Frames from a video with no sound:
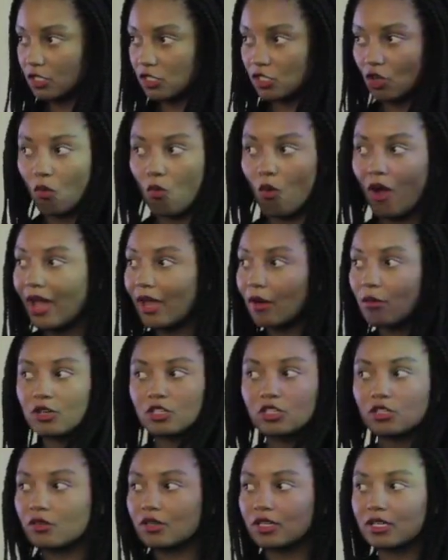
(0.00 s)
So while
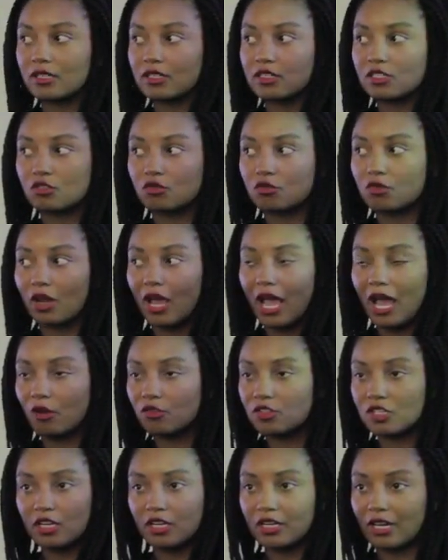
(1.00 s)
we're doing script,
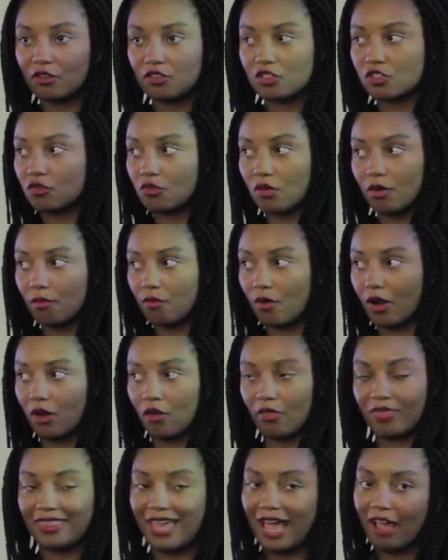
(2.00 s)
how to learn how to script write
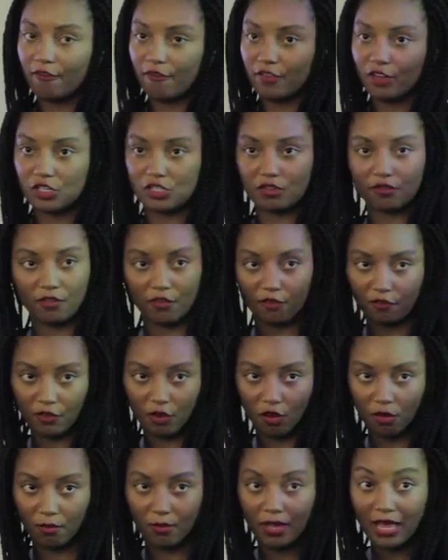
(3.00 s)
on that version of a
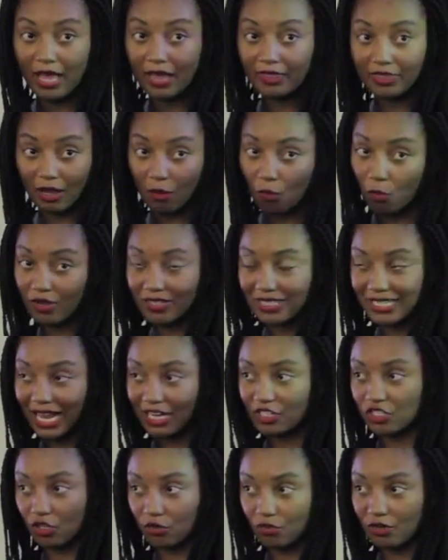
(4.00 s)
film that wasn't
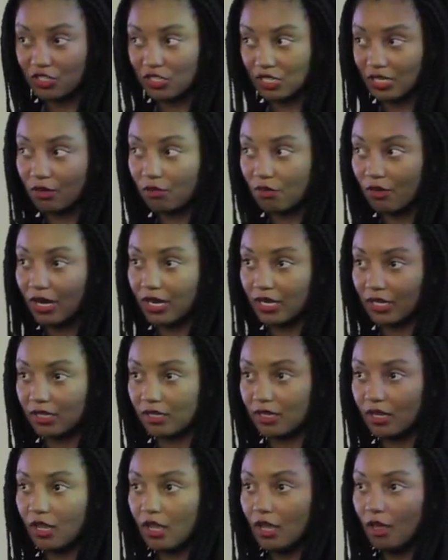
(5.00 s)
actually originally
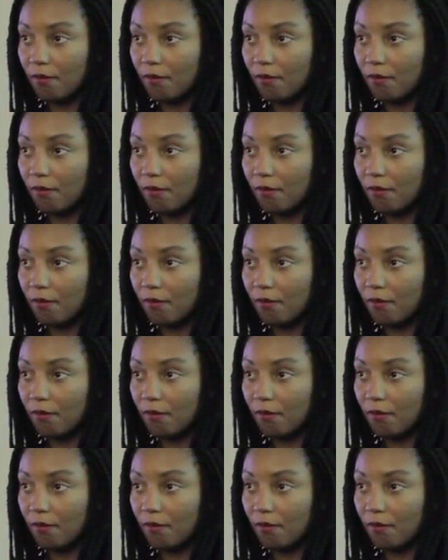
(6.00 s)
written,